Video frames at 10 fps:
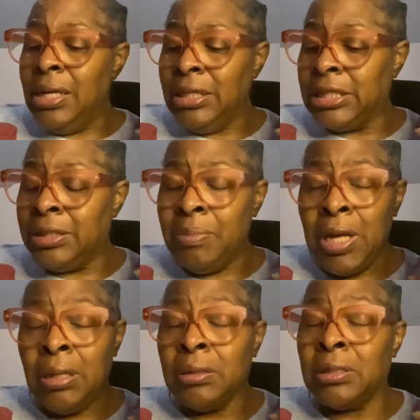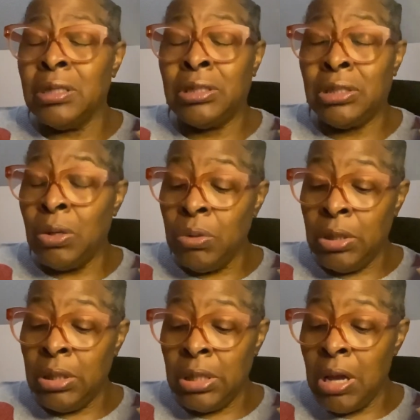it smells so
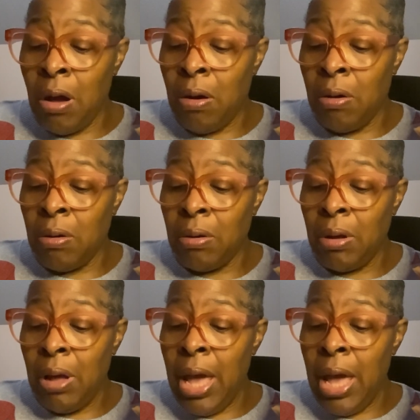good, y'all.